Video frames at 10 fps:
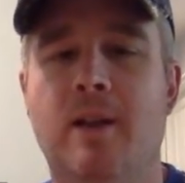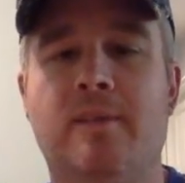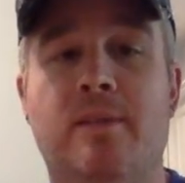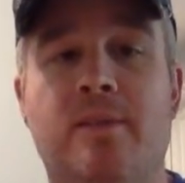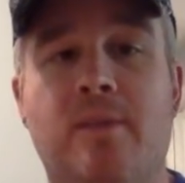
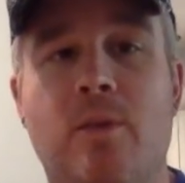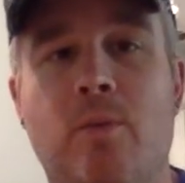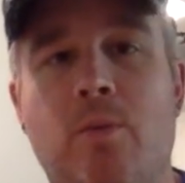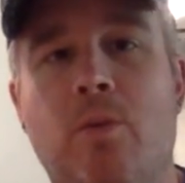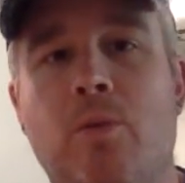So there's
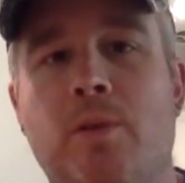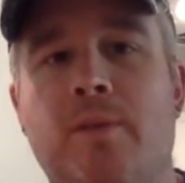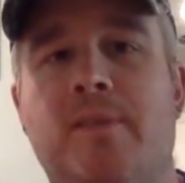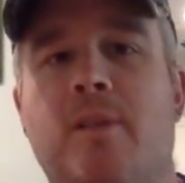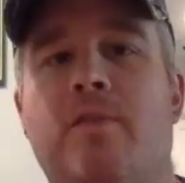no
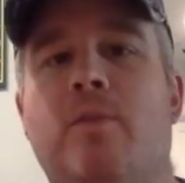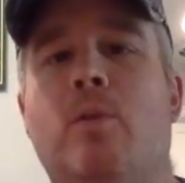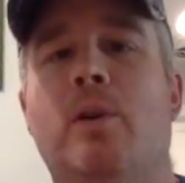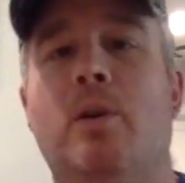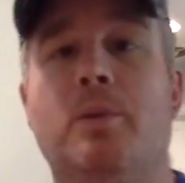use of
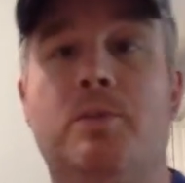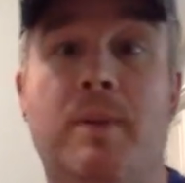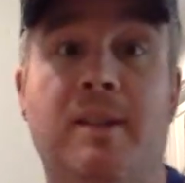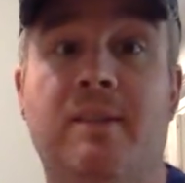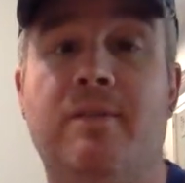oil, which
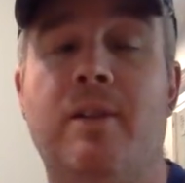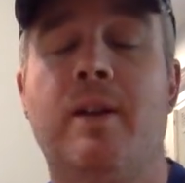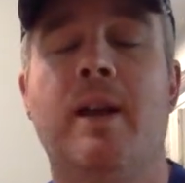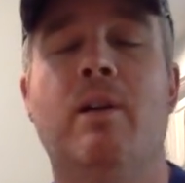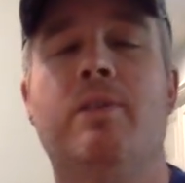makes it
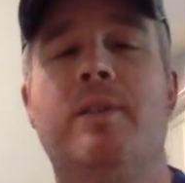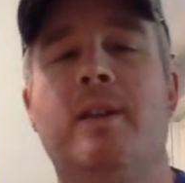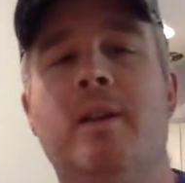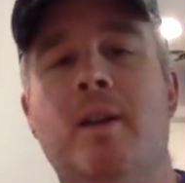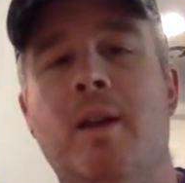very
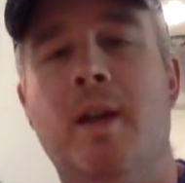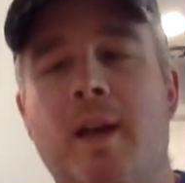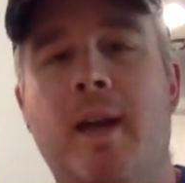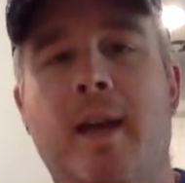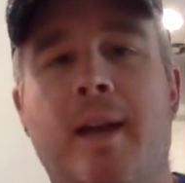healthy.
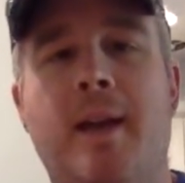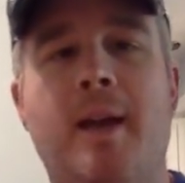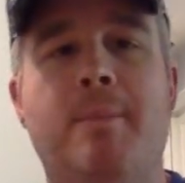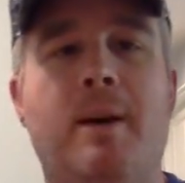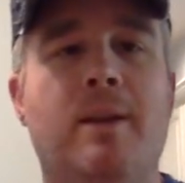And
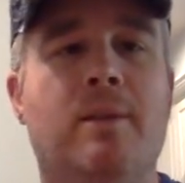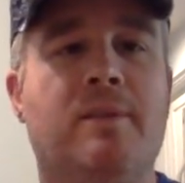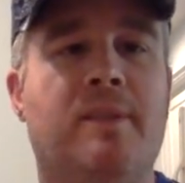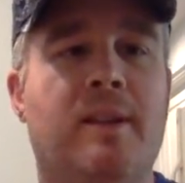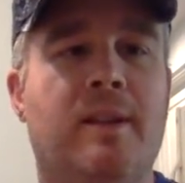I buy
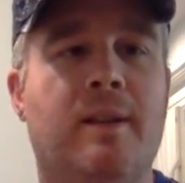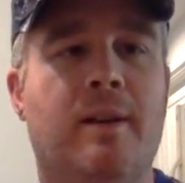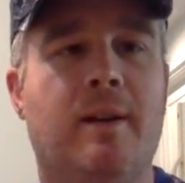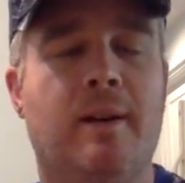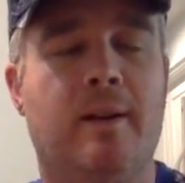those like
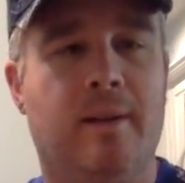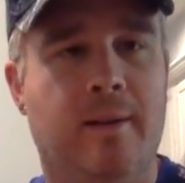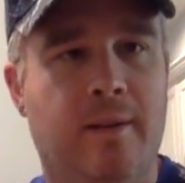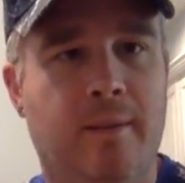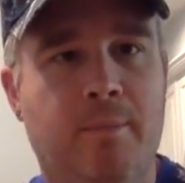uh,
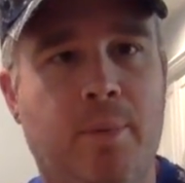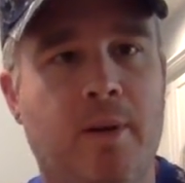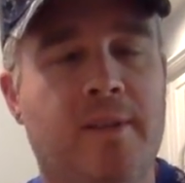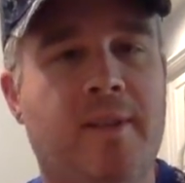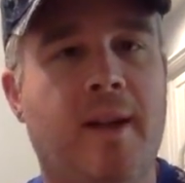
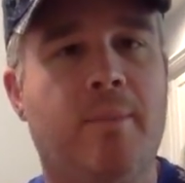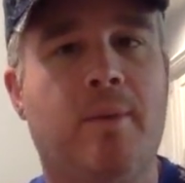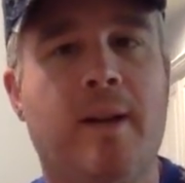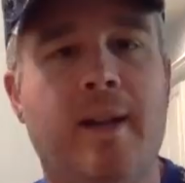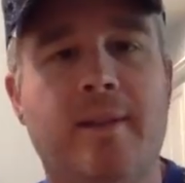Bird's Eye
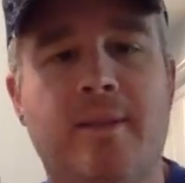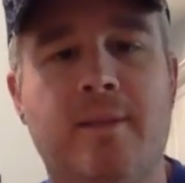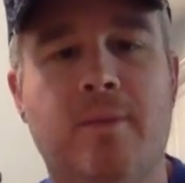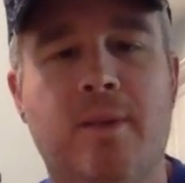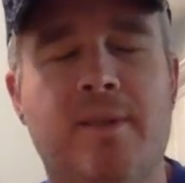brand,
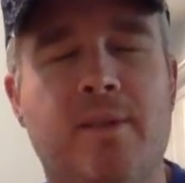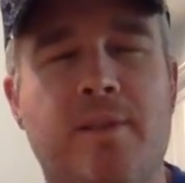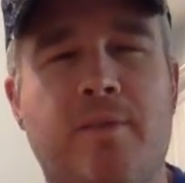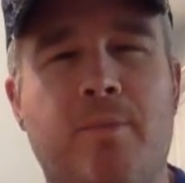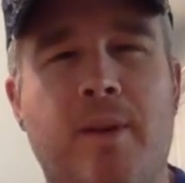and well, there's all
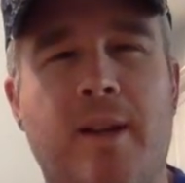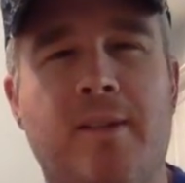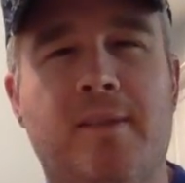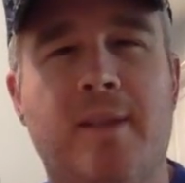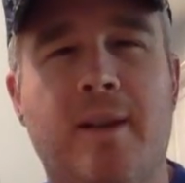different
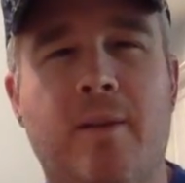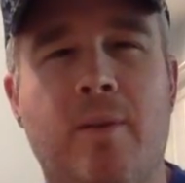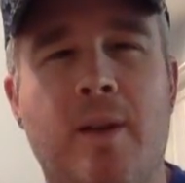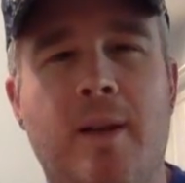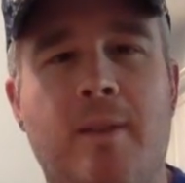brands now.
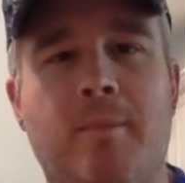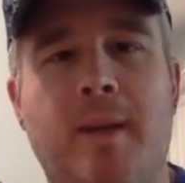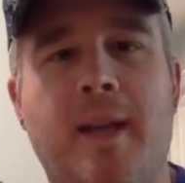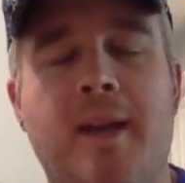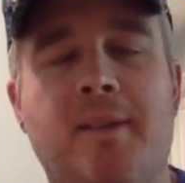
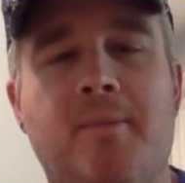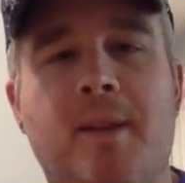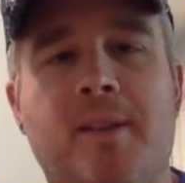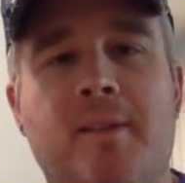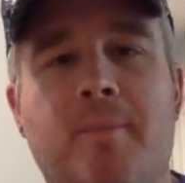McCann's
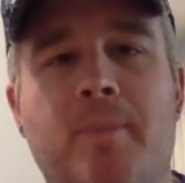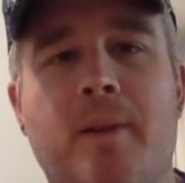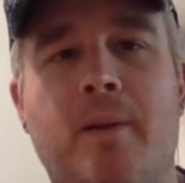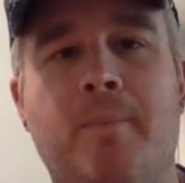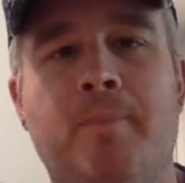makes them
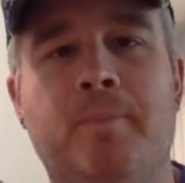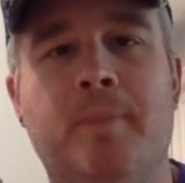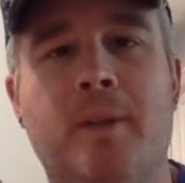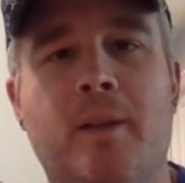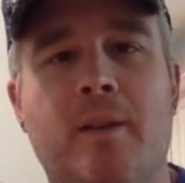um,
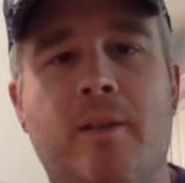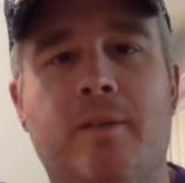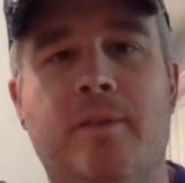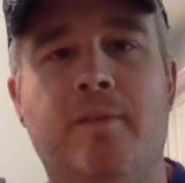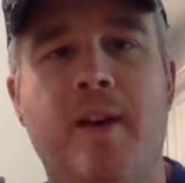
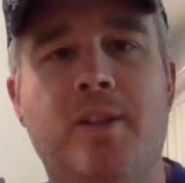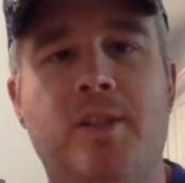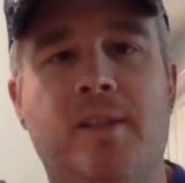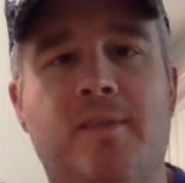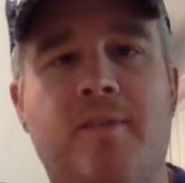the
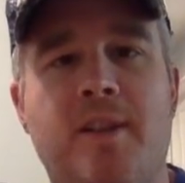veggies,